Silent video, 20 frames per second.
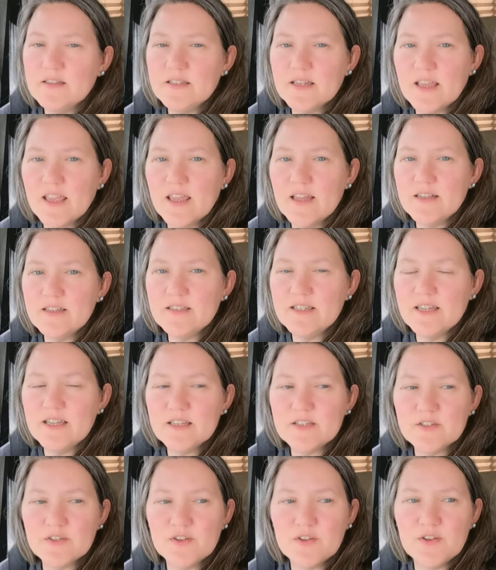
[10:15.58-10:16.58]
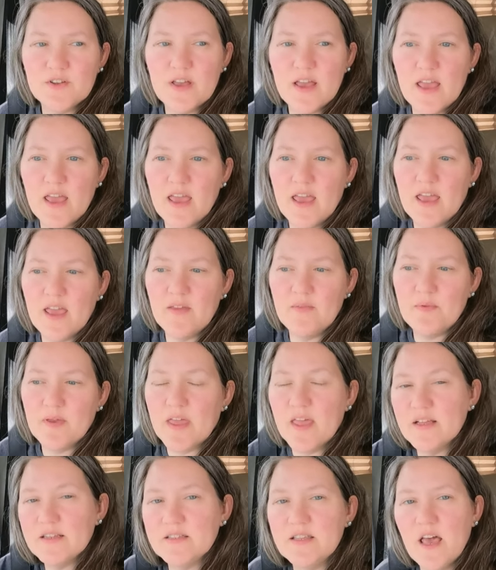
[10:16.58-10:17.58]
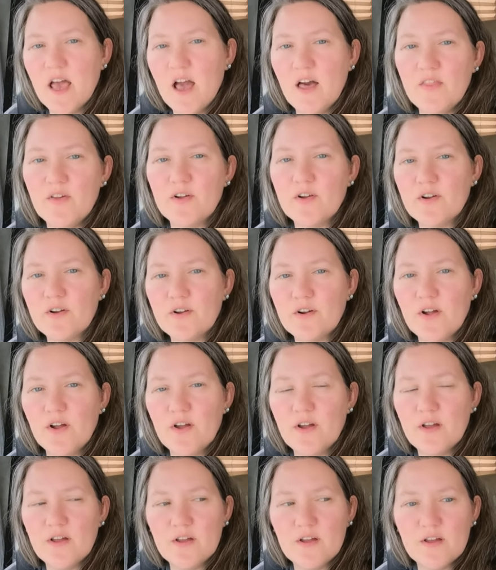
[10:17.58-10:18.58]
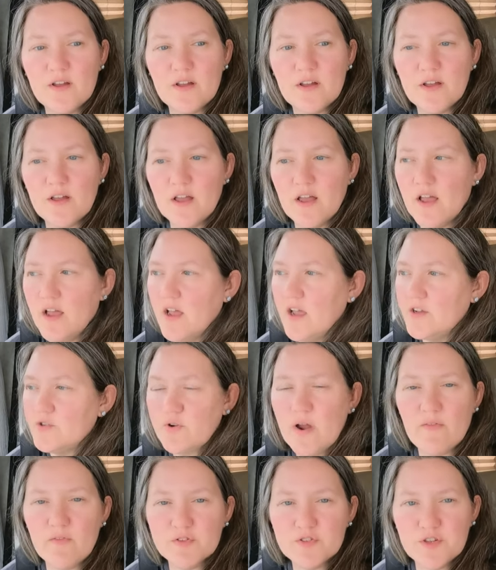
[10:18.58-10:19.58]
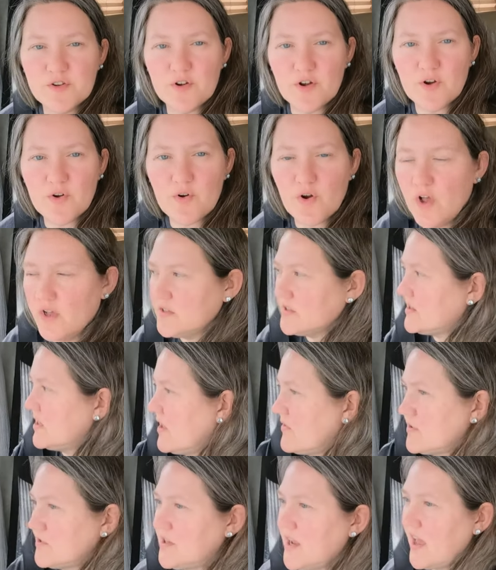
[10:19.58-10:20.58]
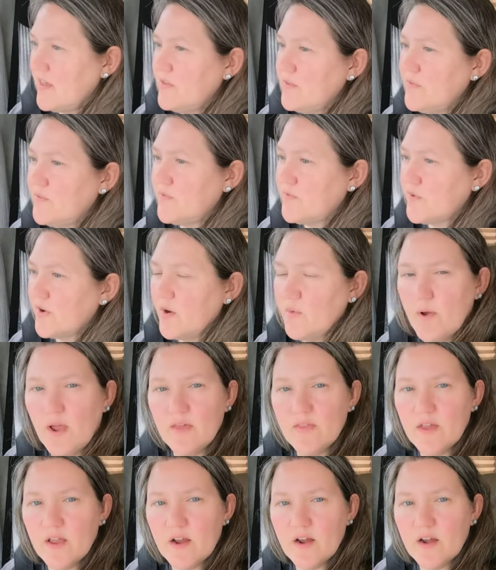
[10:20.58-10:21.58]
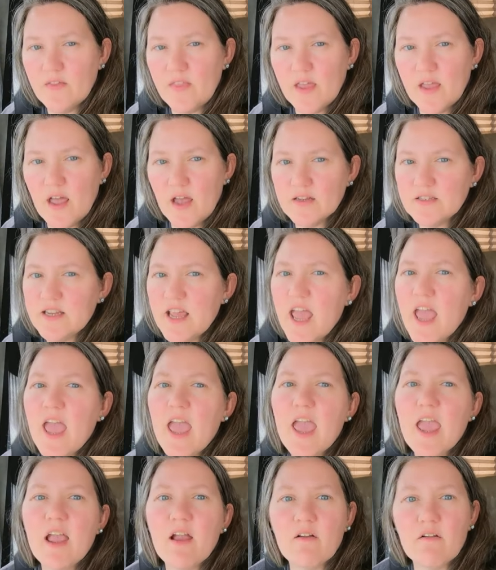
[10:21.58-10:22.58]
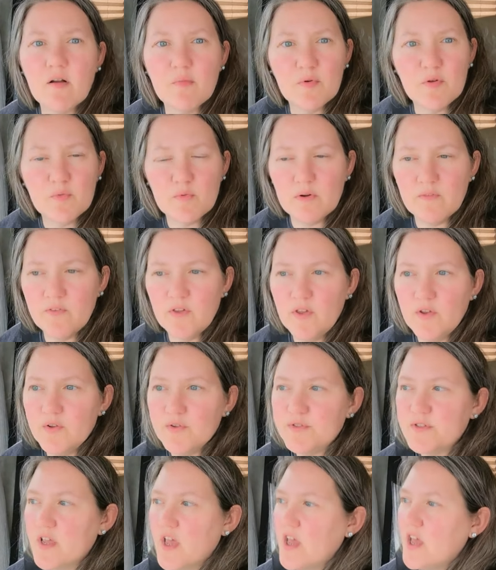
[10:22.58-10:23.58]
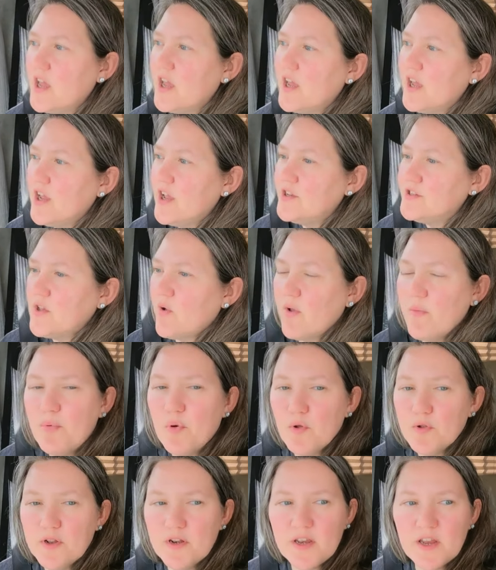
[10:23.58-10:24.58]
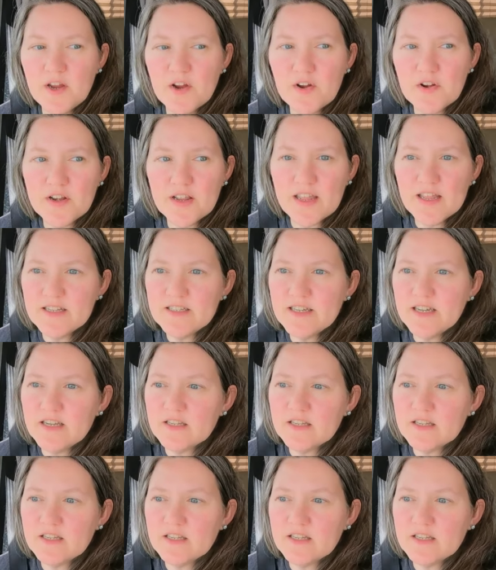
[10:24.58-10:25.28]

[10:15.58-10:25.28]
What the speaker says: to get diesel, and because the other travel center across the other side of the freeway there, they got terrible reviews. So we pulled in here to get